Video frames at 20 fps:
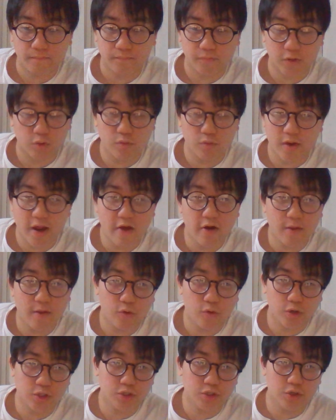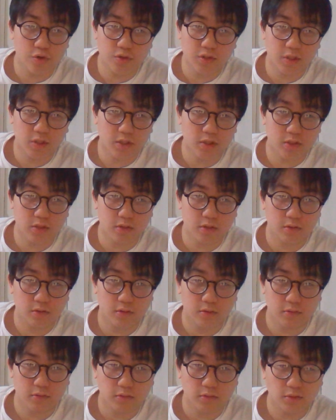I don't hear any more excuses.
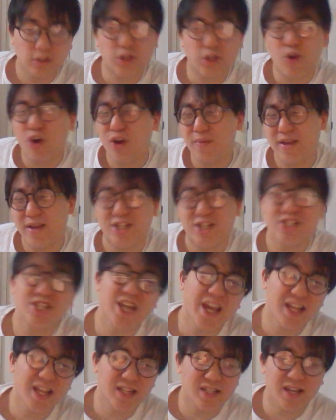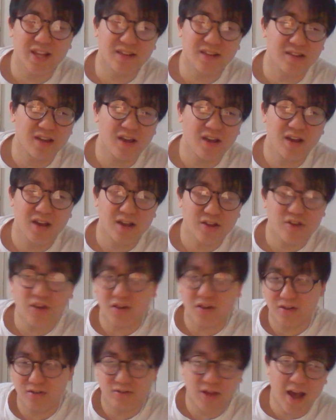The economy is shit, and
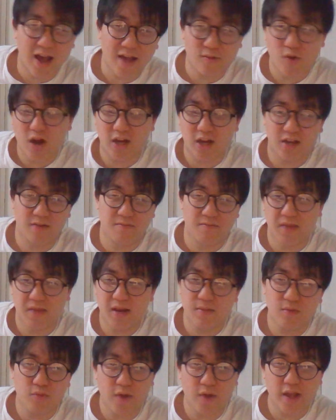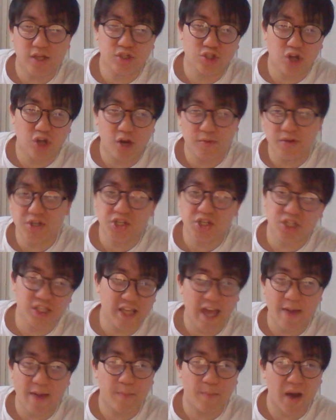I work a minimum wage job. You just
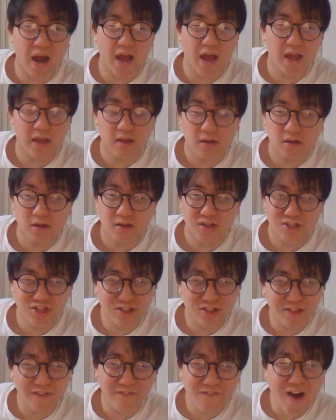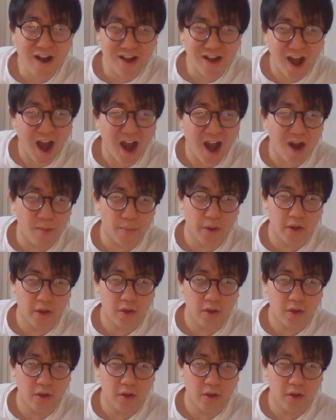get by. Shut the fuck up.